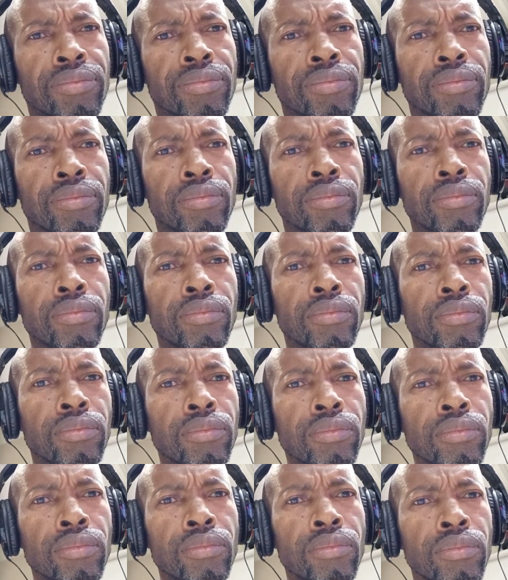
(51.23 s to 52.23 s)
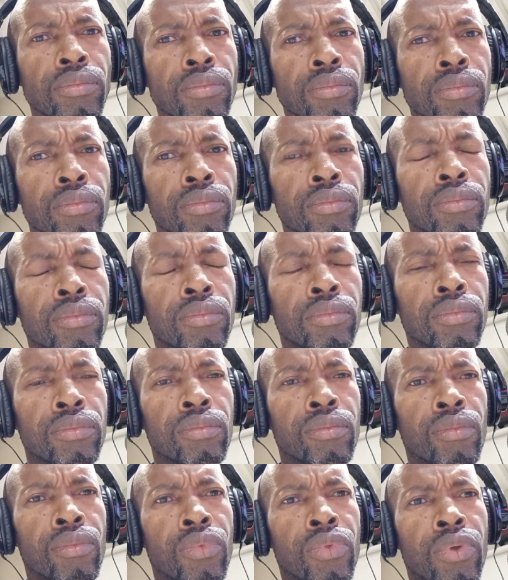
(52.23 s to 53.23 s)

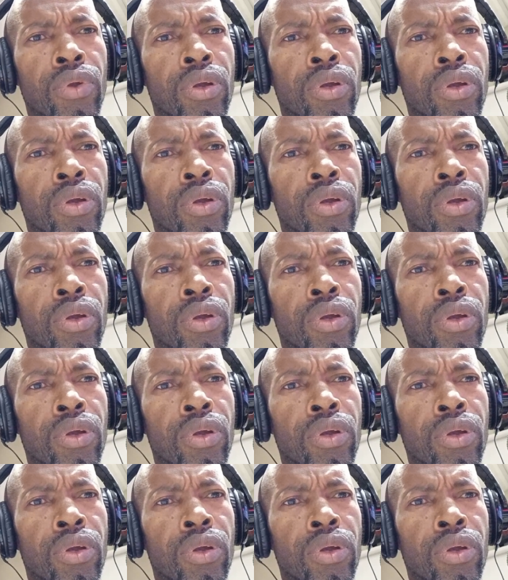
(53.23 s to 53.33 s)
[no speech]